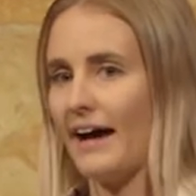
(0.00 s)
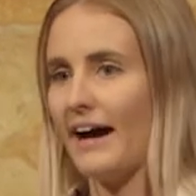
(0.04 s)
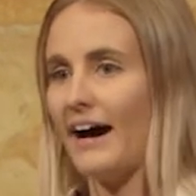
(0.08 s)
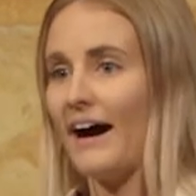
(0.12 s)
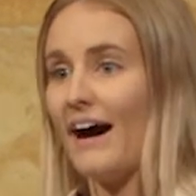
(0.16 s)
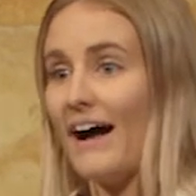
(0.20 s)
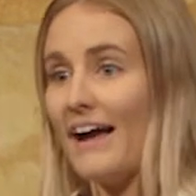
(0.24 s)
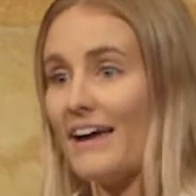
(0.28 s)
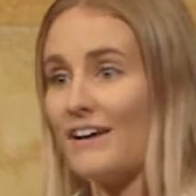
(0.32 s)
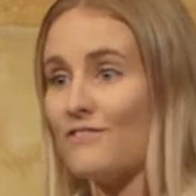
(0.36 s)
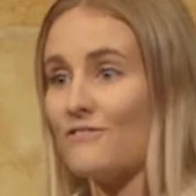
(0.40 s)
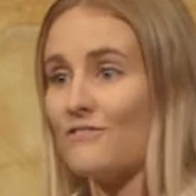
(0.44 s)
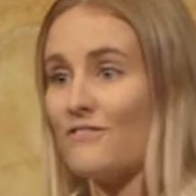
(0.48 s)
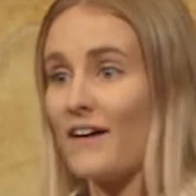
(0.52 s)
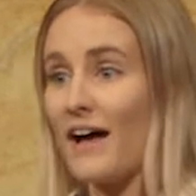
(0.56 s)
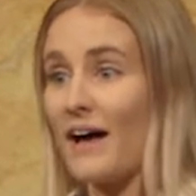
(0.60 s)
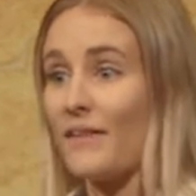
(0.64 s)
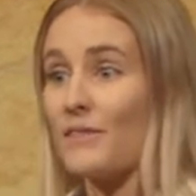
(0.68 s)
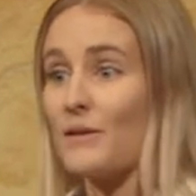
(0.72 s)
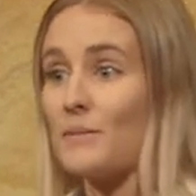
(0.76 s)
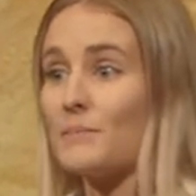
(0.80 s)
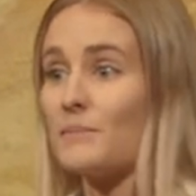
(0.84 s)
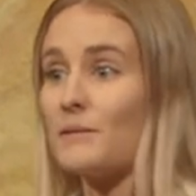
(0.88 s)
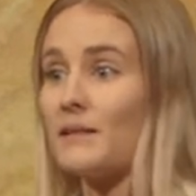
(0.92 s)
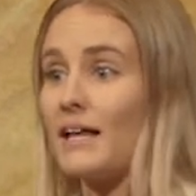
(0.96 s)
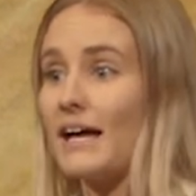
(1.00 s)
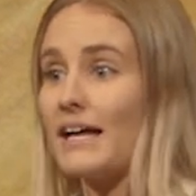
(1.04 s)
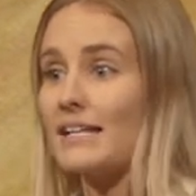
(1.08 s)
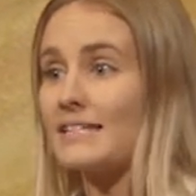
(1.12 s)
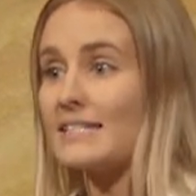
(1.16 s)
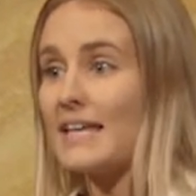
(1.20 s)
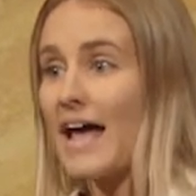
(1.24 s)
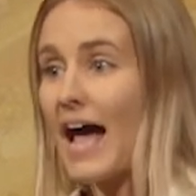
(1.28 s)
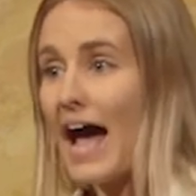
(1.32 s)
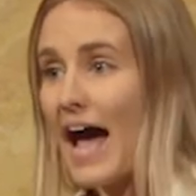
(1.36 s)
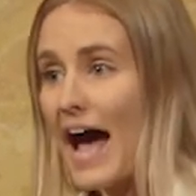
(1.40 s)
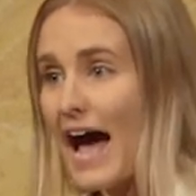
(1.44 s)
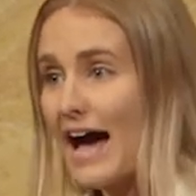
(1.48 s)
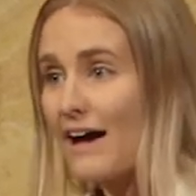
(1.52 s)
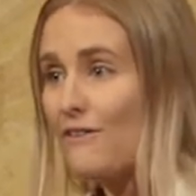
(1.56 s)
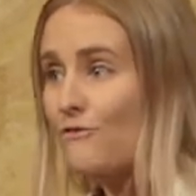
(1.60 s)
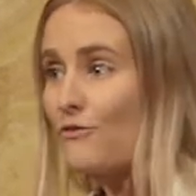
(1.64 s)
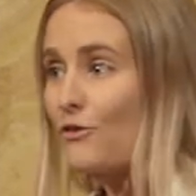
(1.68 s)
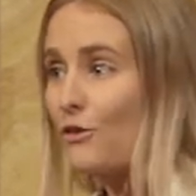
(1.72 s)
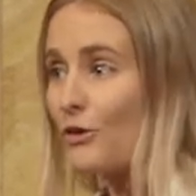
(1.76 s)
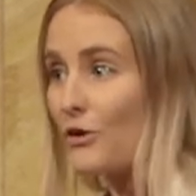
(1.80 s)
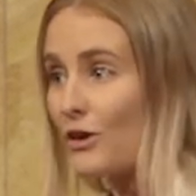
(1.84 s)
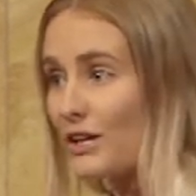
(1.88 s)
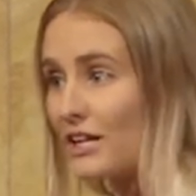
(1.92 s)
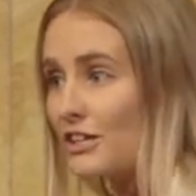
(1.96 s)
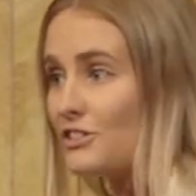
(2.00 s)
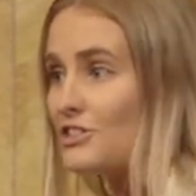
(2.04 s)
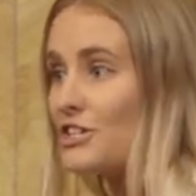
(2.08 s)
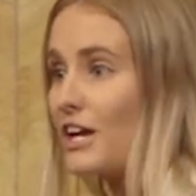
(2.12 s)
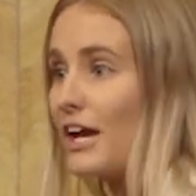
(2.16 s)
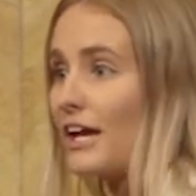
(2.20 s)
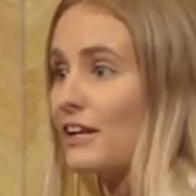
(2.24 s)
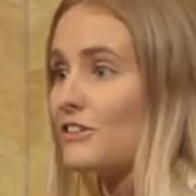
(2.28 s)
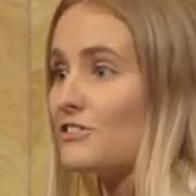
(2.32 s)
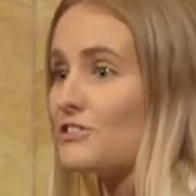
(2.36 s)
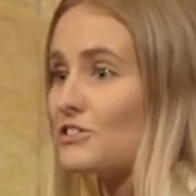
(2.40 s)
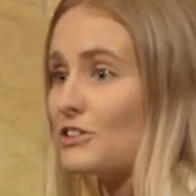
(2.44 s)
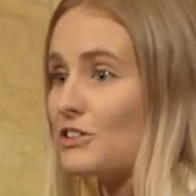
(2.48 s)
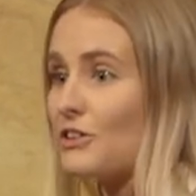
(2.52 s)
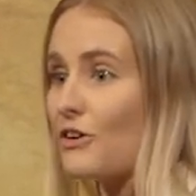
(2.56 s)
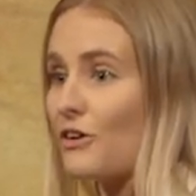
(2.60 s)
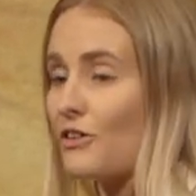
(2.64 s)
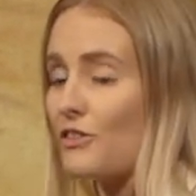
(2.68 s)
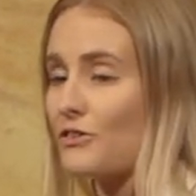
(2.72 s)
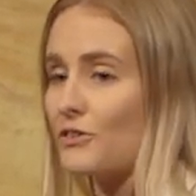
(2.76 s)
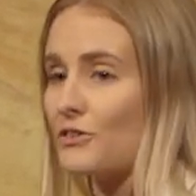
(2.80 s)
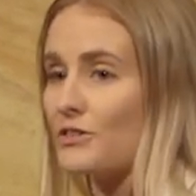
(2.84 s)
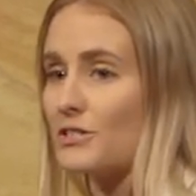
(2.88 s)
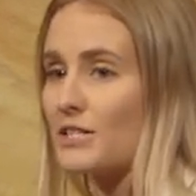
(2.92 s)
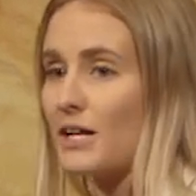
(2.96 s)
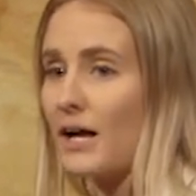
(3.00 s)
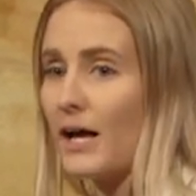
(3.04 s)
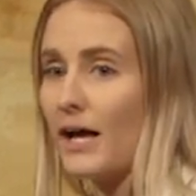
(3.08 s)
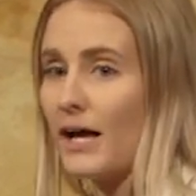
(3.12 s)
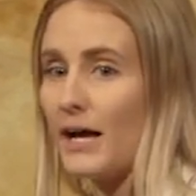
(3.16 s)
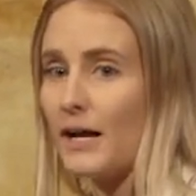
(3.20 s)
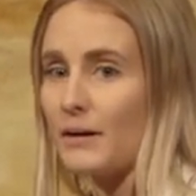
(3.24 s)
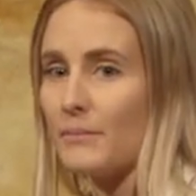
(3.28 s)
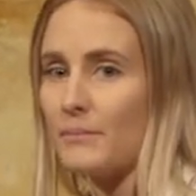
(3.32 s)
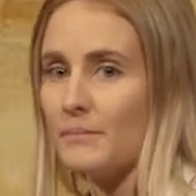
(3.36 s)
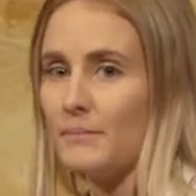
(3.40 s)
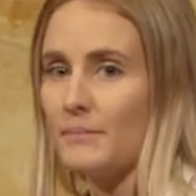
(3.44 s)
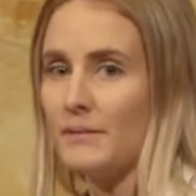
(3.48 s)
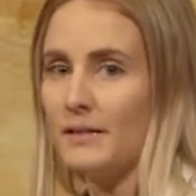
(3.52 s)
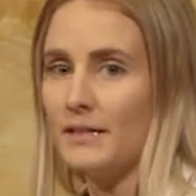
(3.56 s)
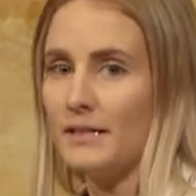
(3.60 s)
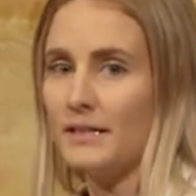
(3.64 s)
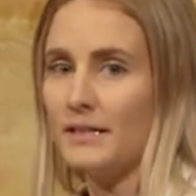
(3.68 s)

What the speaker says: I have found that plants have already changed a lot through time.